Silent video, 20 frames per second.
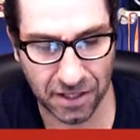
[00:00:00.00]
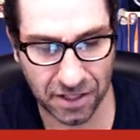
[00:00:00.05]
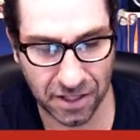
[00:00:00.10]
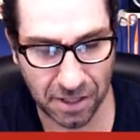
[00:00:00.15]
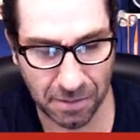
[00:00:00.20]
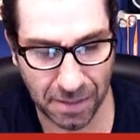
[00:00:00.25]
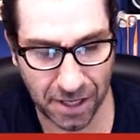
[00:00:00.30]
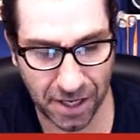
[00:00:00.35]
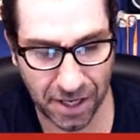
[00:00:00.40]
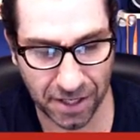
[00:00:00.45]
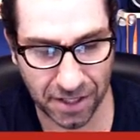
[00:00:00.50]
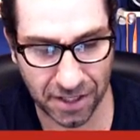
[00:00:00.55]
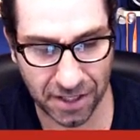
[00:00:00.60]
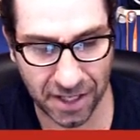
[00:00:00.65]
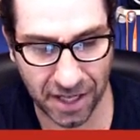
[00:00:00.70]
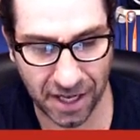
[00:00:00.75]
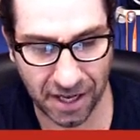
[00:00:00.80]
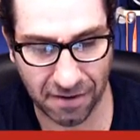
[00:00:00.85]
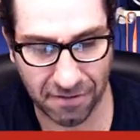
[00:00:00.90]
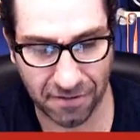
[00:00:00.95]
is going to be good
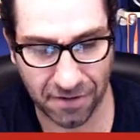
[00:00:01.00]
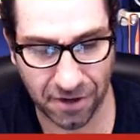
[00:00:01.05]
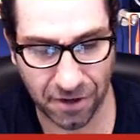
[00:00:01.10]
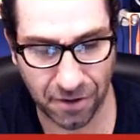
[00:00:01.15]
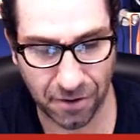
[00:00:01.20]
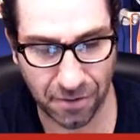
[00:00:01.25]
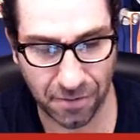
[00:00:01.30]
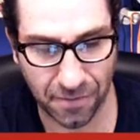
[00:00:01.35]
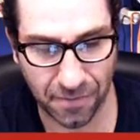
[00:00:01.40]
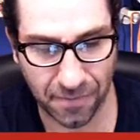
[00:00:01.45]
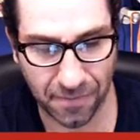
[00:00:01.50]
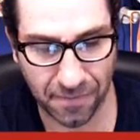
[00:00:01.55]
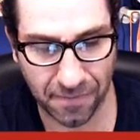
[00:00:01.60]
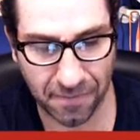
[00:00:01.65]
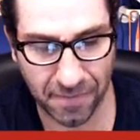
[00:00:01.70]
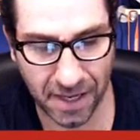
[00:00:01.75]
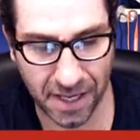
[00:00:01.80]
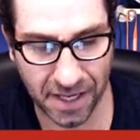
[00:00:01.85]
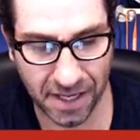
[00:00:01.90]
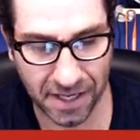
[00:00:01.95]
stuff too,
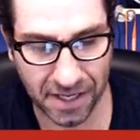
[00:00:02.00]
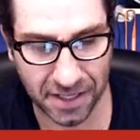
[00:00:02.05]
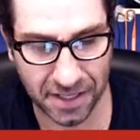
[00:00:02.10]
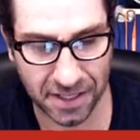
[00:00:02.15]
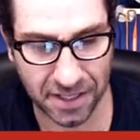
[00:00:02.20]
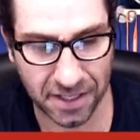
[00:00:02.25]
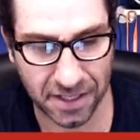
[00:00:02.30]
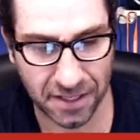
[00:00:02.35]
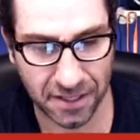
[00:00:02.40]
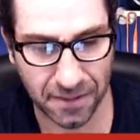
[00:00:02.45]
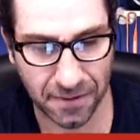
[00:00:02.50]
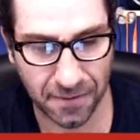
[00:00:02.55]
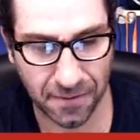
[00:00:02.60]
because